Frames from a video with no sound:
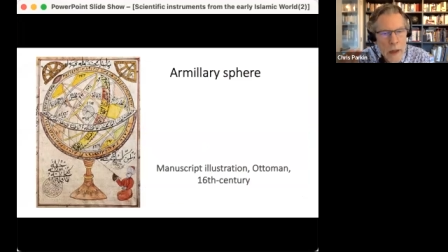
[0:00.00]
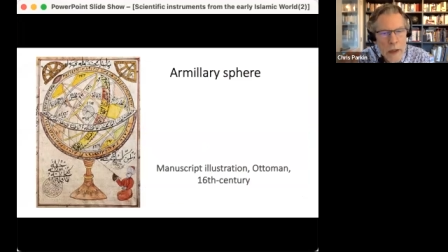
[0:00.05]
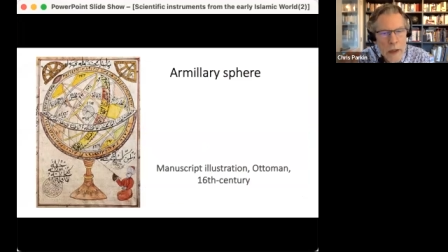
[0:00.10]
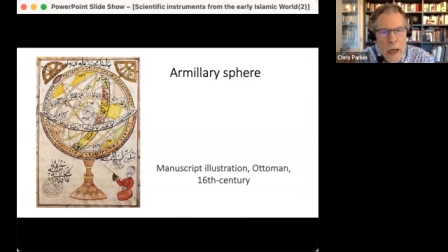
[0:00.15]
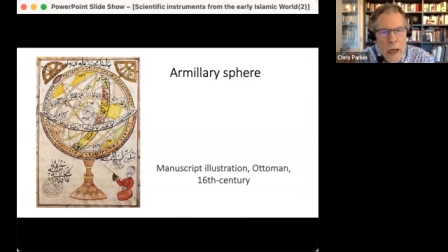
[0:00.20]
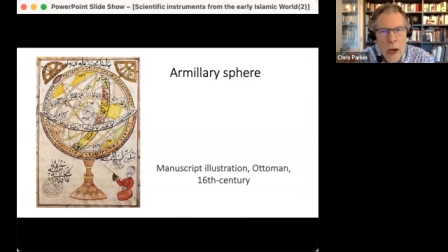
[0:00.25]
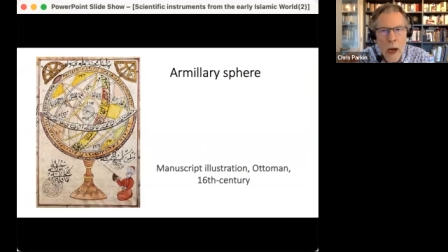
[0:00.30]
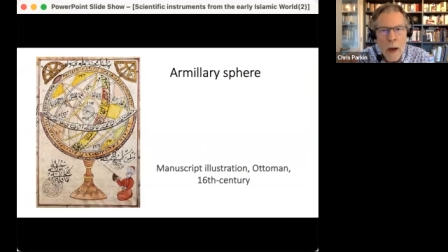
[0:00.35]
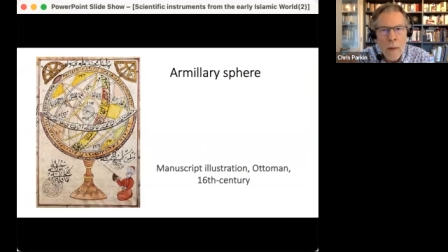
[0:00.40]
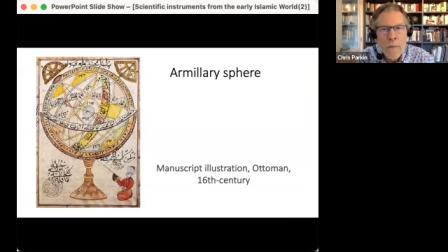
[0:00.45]

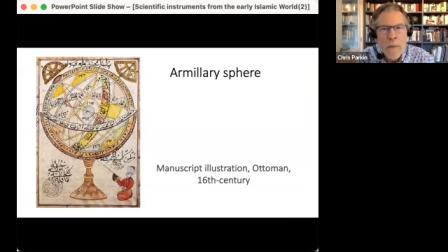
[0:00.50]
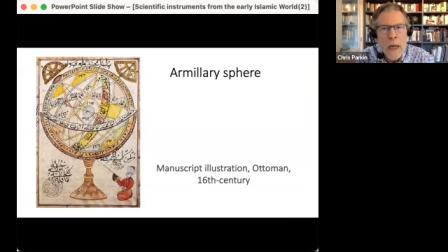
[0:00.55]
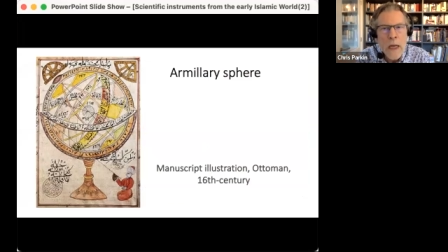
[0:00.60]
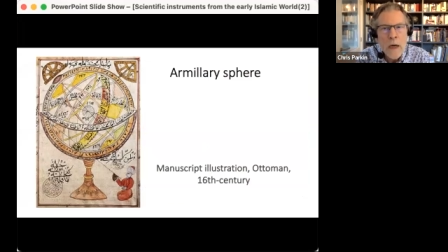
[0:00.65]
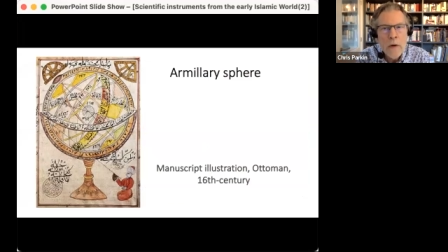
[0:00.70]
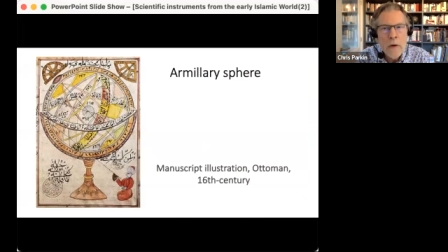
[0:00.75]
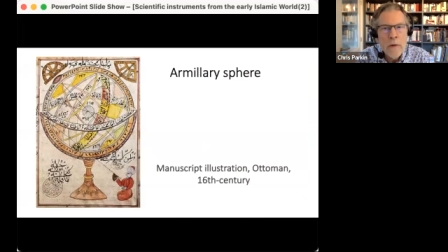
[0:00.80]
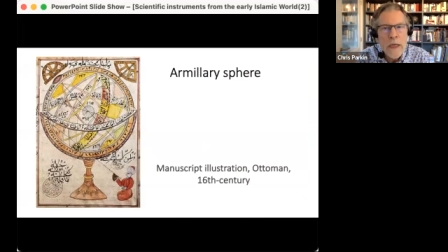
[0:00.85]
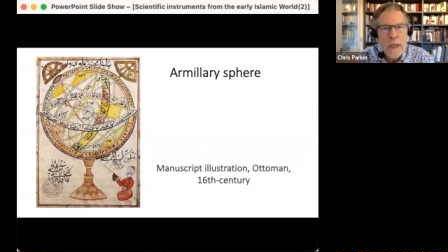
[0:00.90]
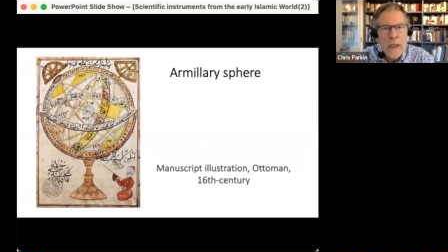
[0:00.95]
the
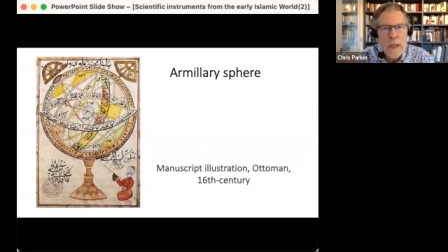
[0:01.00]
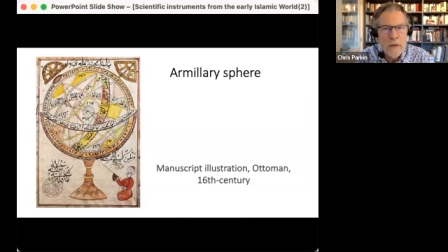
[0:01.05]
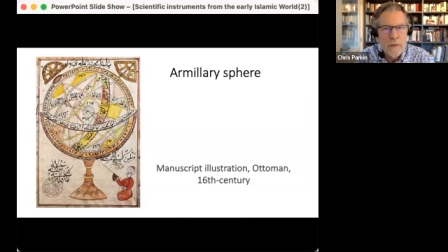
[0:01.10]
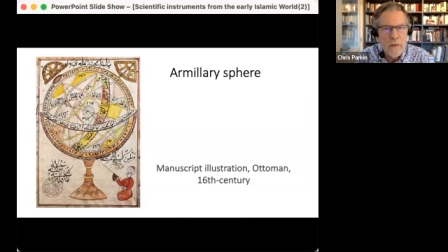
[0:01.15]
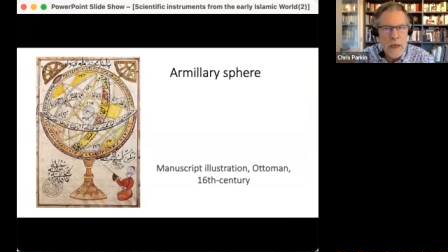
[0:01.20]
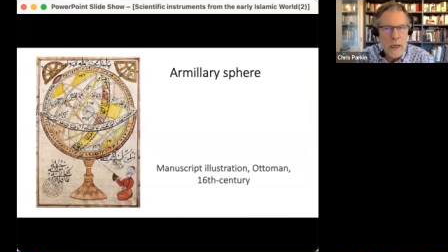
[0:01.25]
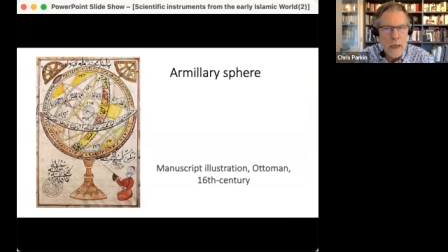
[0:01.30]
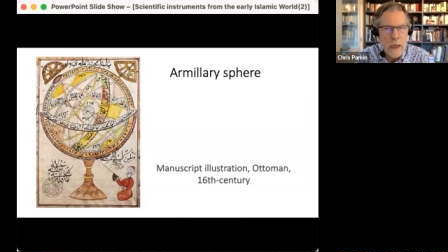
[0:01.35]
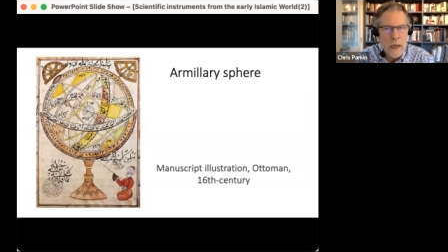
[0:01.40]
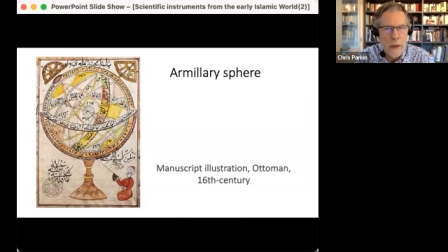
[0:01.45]
armillary
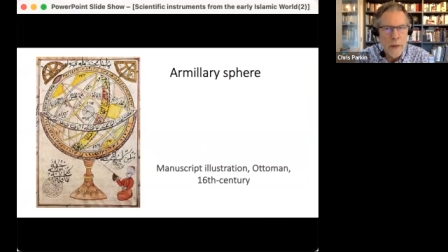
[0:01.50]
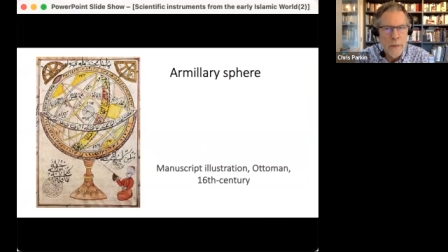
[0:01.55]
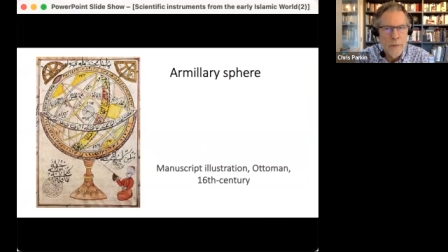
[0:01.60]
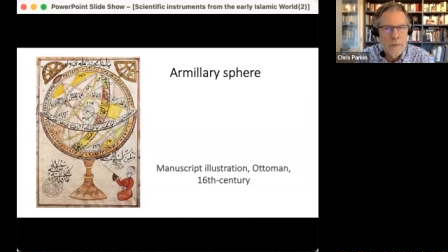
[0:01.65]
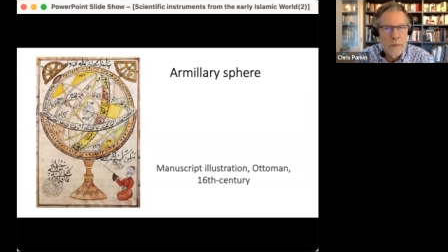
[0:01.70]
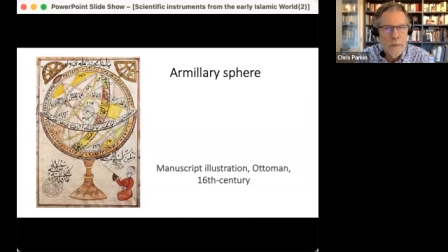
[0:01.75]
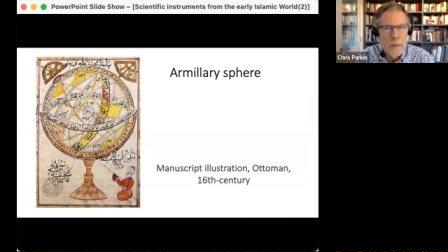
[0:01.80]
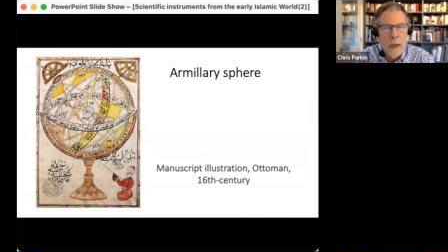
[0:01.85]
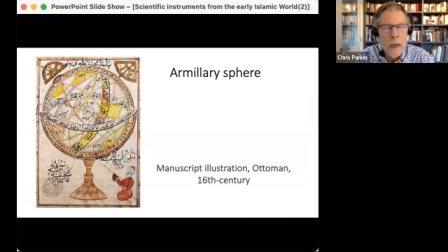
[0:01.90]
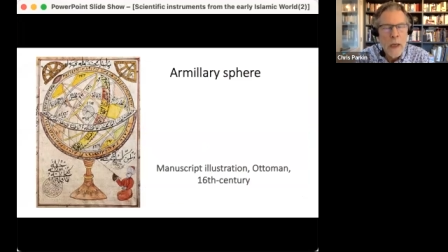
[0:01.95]
sphere.
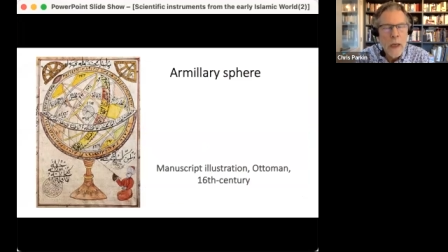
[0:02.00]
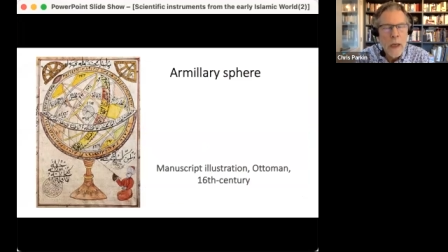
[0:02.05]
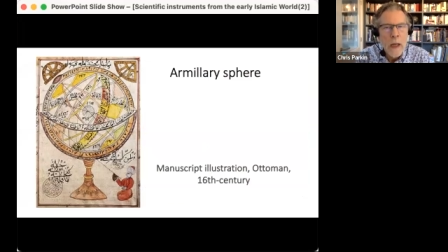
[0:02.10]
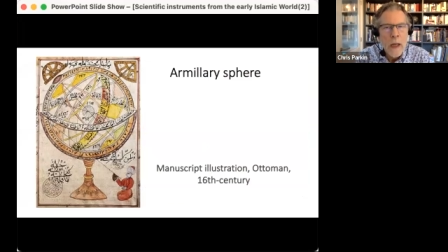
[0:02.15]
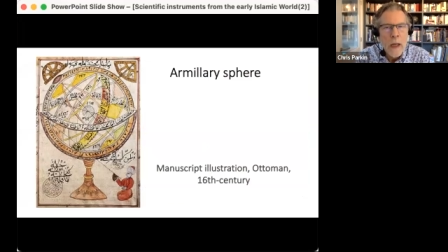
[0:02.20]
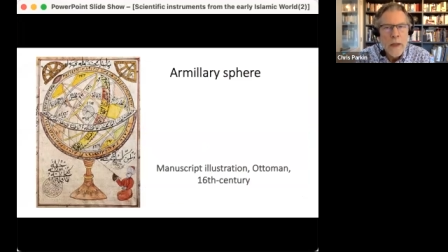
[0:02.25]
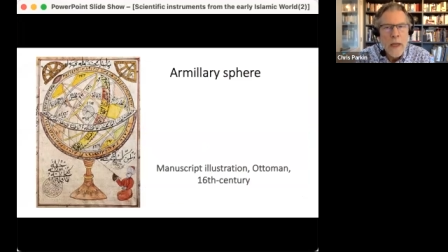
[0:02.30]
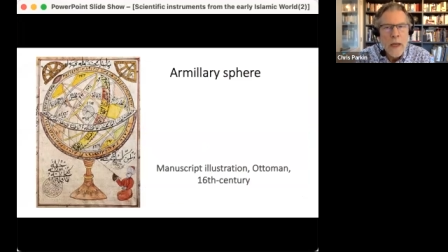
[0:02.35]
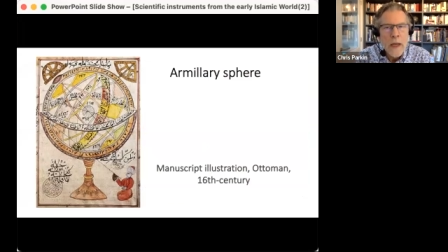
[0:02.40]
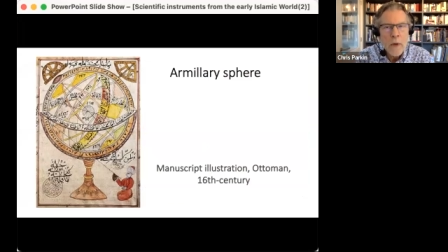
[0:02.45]

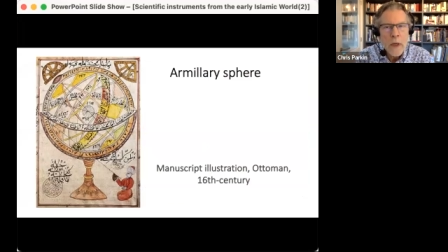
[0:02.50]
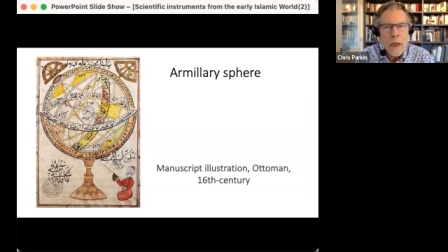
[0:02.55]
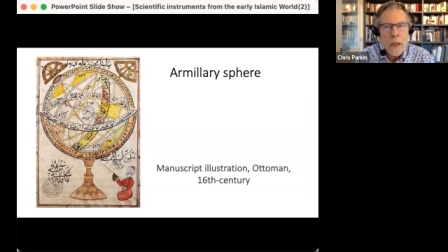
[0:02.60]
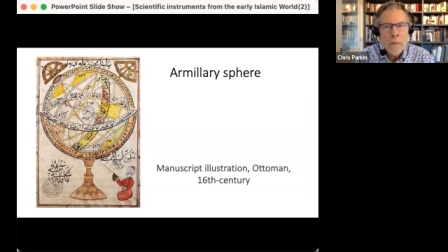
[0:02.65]
They were